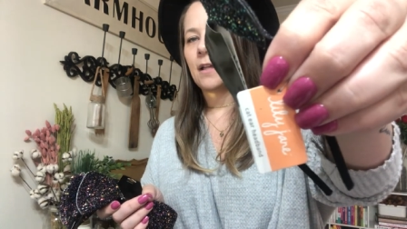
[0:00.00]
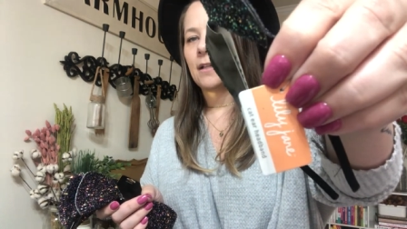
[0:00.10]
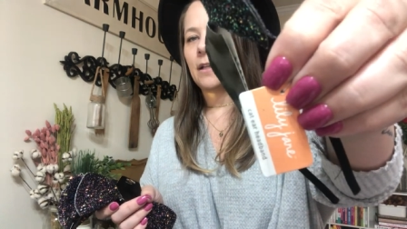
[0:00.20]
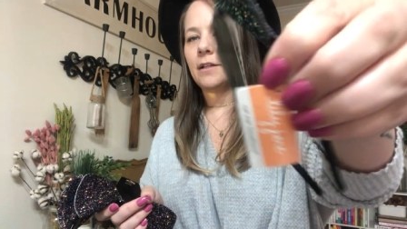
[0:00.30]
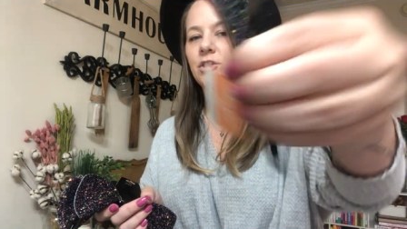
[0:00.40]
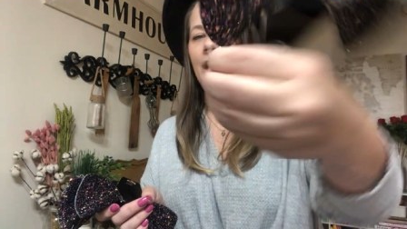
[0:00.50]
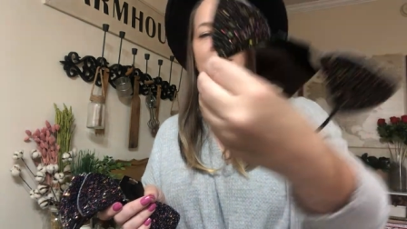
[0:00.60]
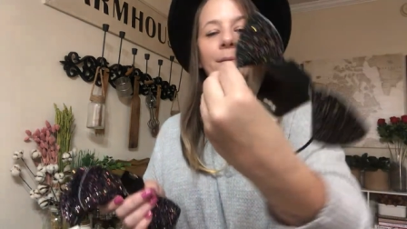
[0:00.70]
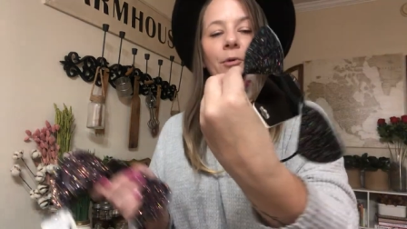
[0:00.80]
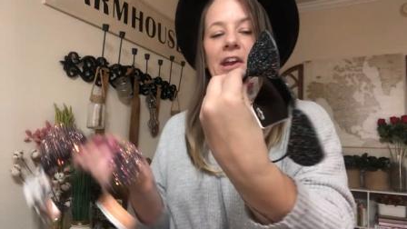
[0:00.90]
Lily
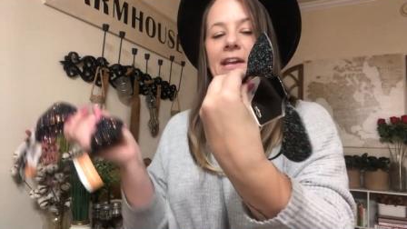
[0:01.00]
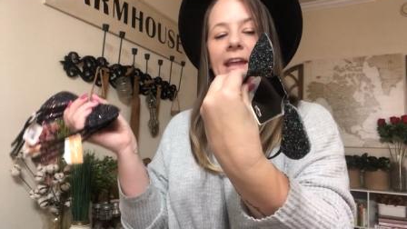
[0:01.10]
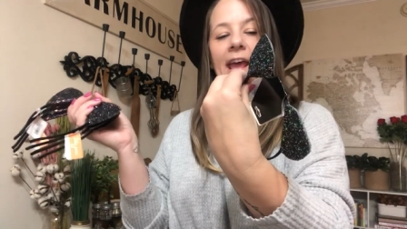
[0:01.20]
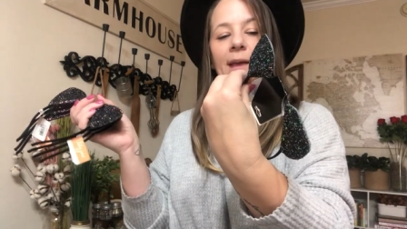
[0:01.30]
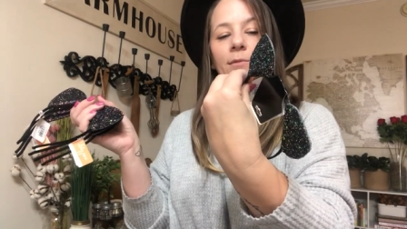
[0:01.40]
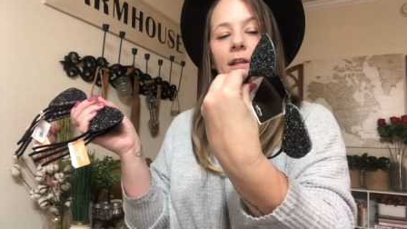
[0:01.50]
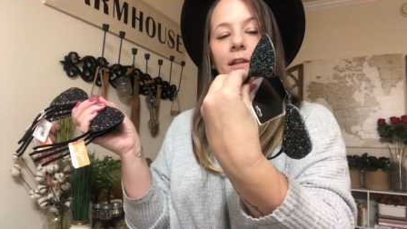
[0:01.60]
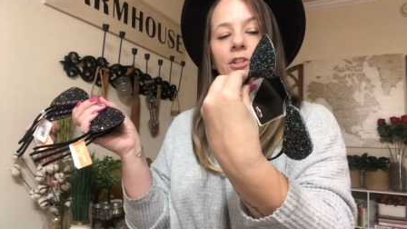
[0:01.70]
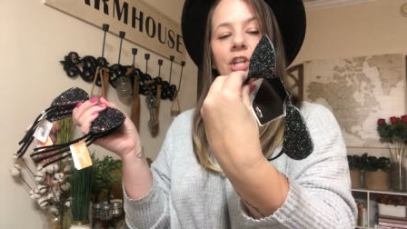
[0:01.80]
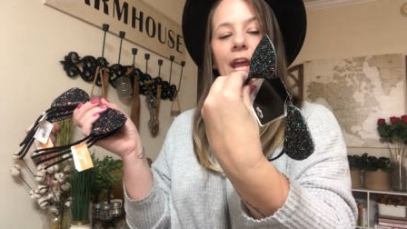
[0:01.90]
Jane's a brand name.
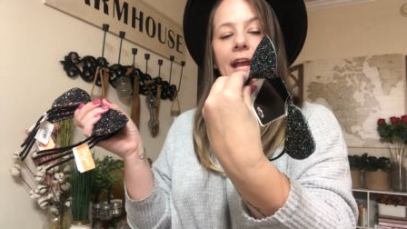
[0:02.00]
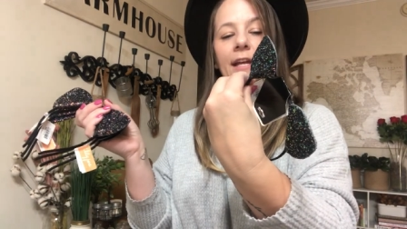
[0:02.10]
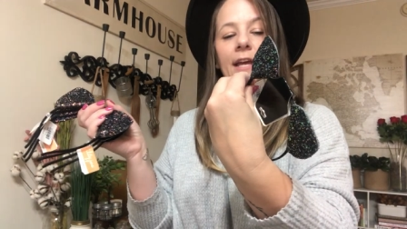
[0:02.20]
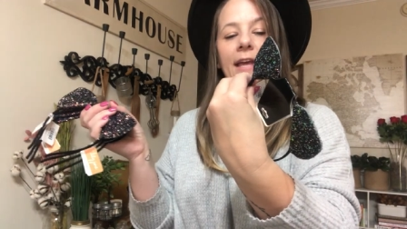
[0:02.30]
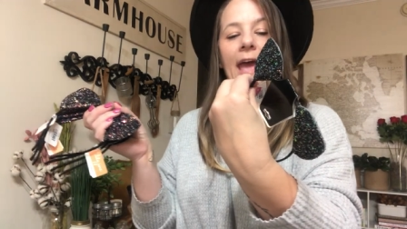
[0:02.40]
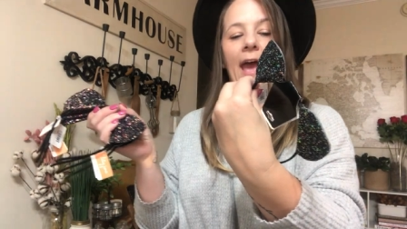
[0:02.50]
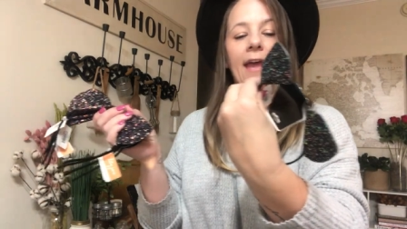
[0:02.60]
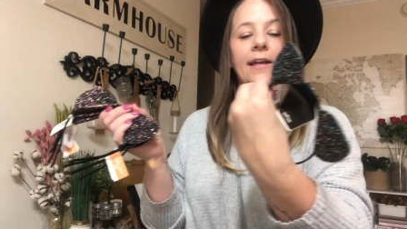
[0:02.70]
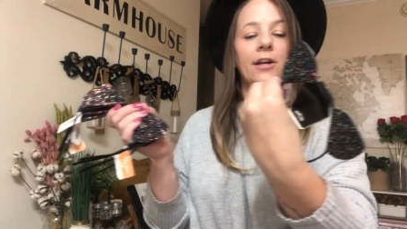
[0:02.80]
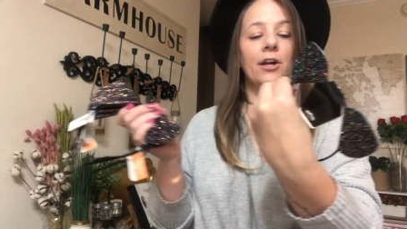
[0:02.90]
Lily Jane cat
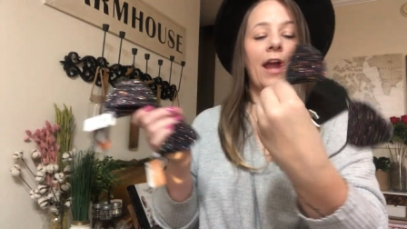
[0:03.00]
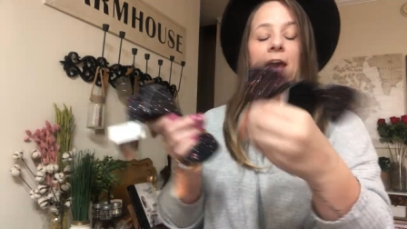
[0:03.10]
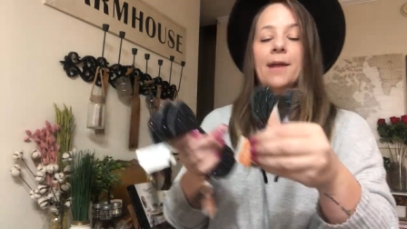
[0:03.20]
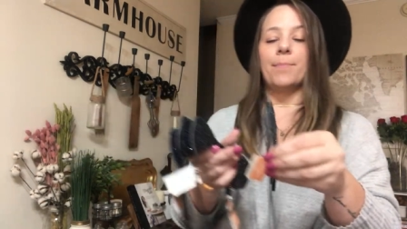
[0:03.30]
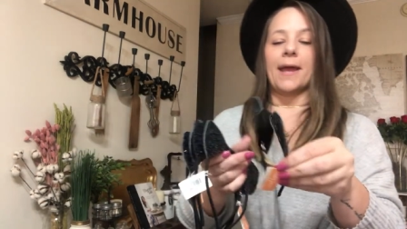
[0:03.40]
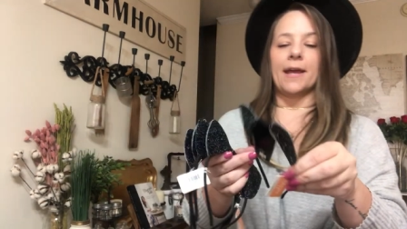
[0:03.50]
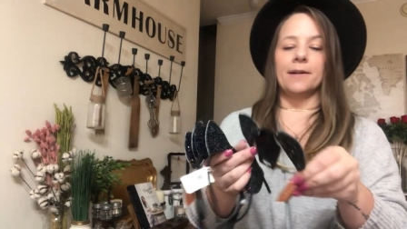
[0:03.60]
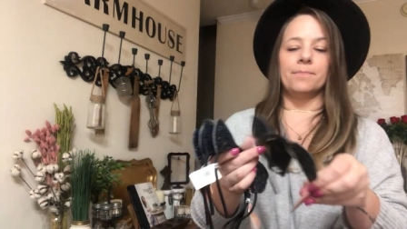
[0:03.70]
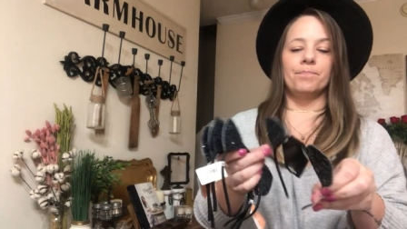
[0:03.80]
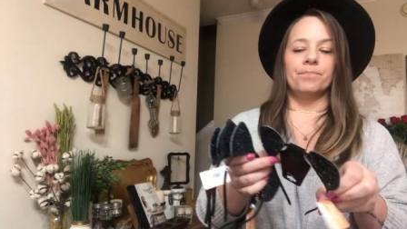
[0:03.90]
ear
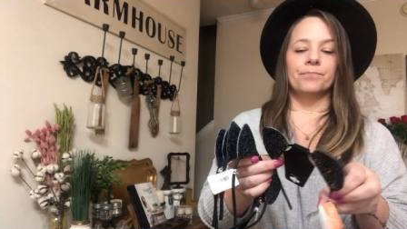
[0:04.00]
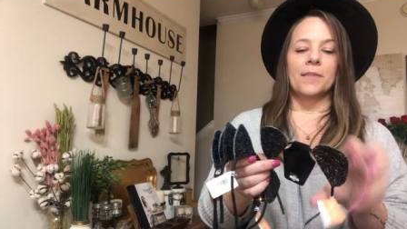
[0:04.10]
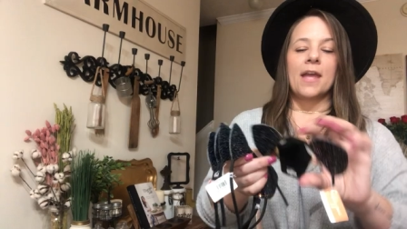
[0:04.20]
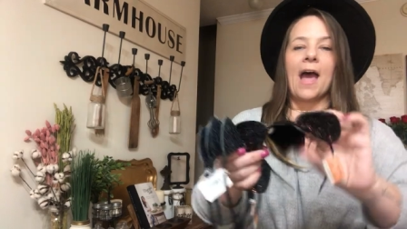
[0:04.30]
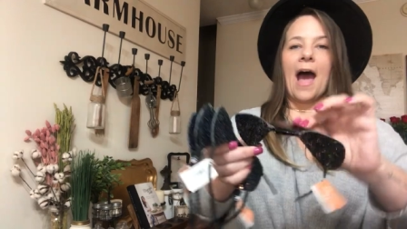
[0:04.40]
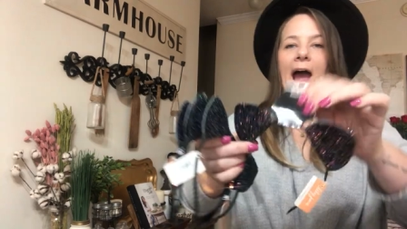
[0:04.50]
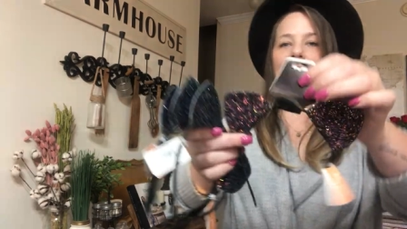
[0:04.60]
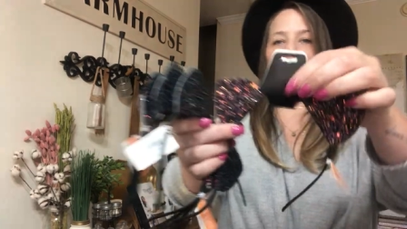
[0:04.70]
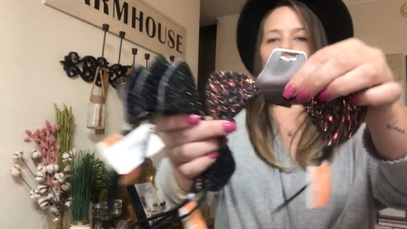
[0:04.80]
headband. I